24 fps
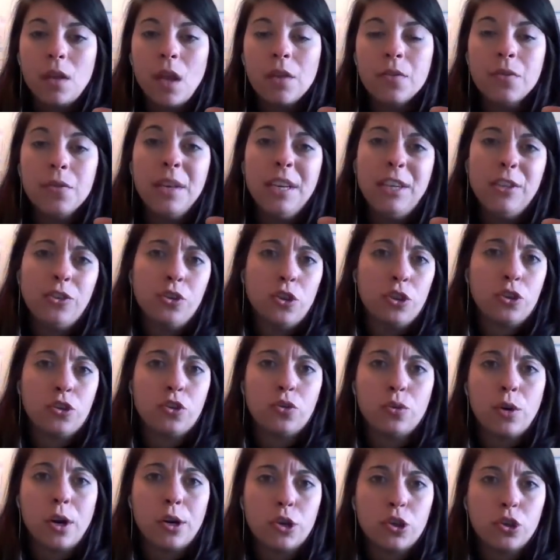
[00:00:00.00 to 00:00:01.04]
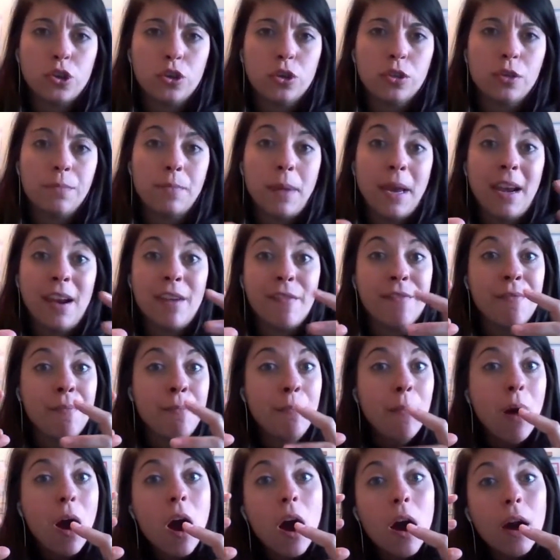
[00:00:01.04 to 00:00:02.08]
these structures made of
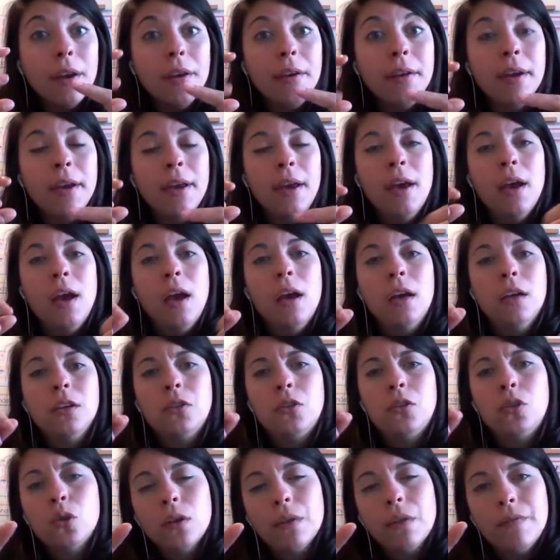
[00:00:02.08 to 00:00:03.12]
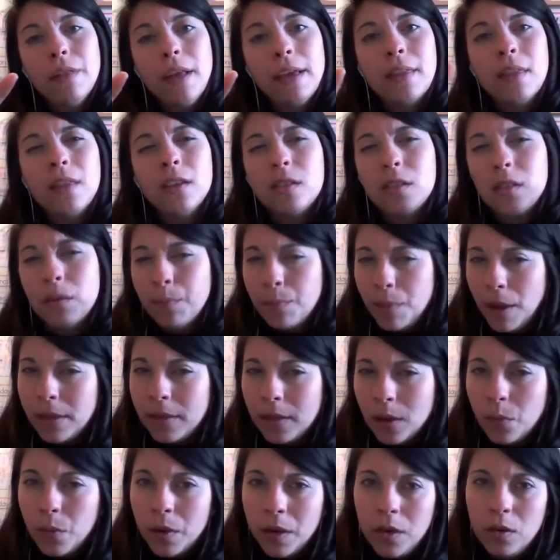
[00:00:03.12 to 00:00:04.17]
mud, sort of like the
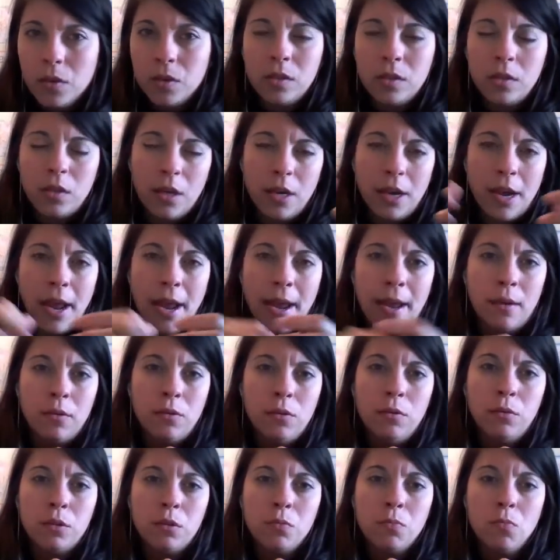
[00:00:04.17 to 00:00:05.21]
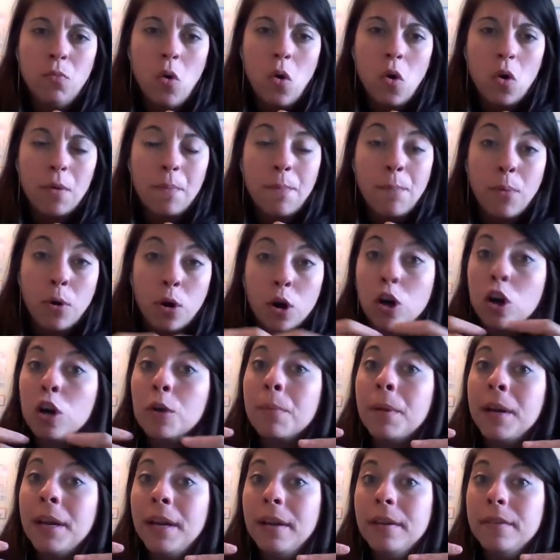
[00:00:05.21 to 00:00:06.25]
cement that we use today. It was more
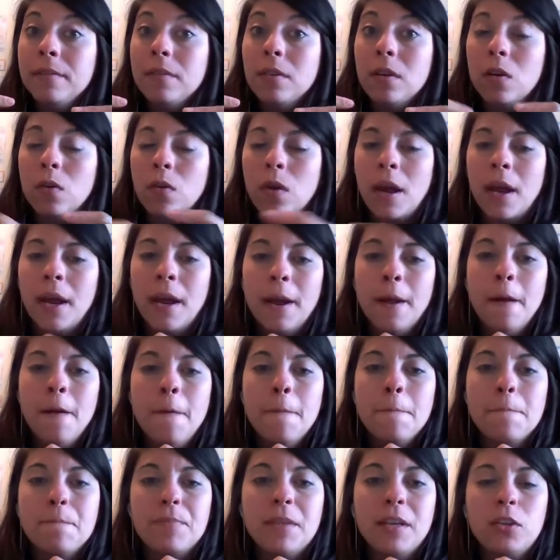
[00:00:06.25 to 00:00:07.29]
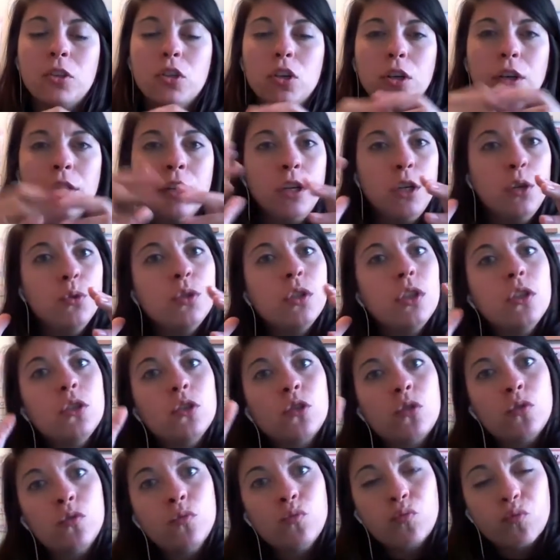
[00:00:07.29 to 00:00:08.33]
permanent, okay? They started
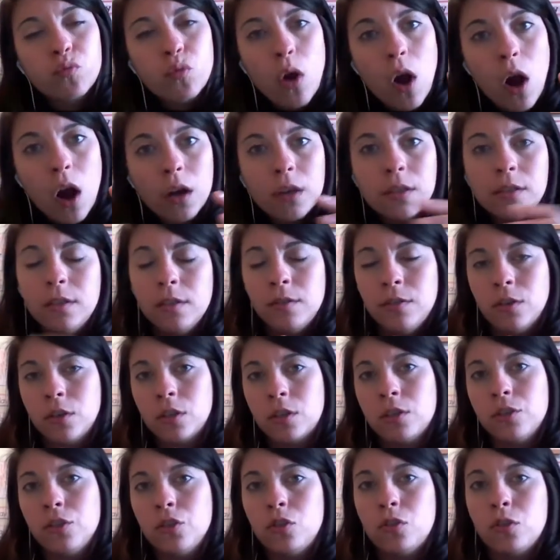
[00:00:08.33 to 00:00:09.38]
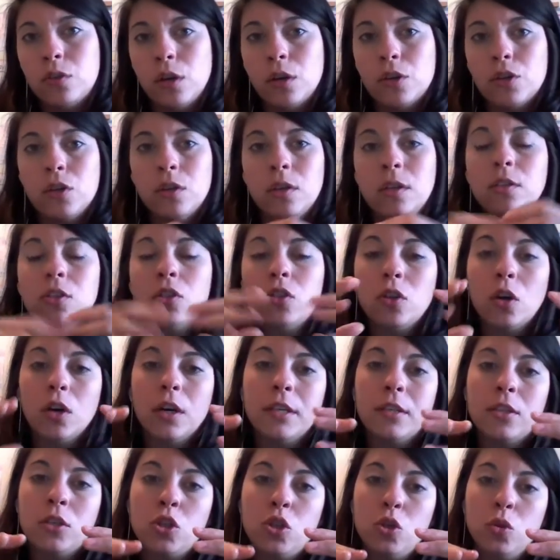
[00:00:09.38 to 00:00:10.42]
using rocks in their construction and
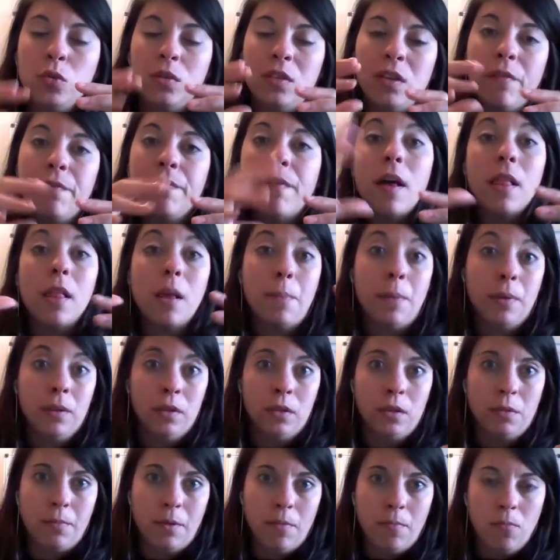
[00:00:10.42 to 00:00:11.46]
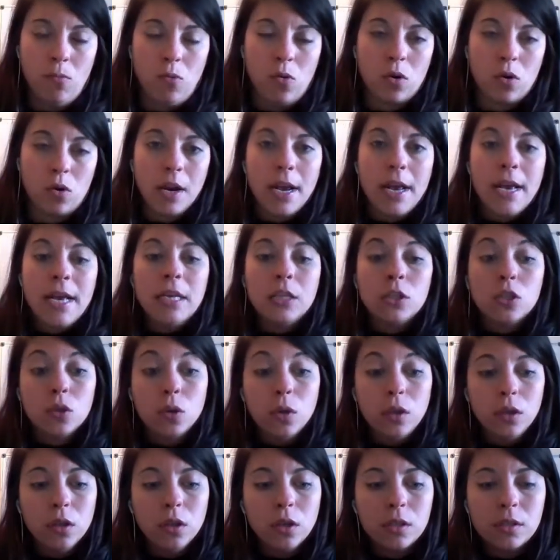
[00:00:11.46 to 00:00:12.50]
started to develop a little bit more.
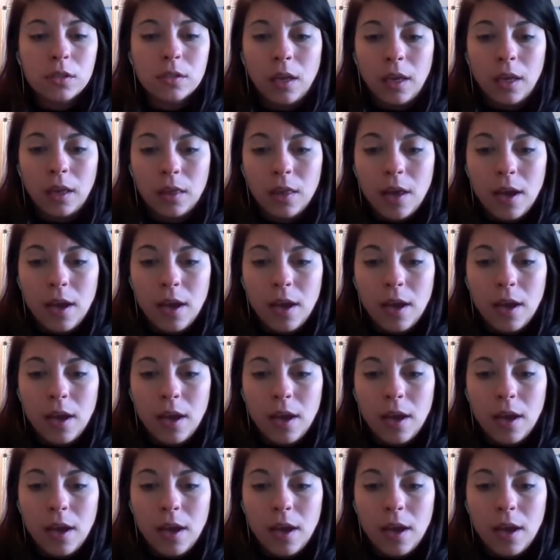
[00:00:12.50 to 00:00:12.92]
So it looks like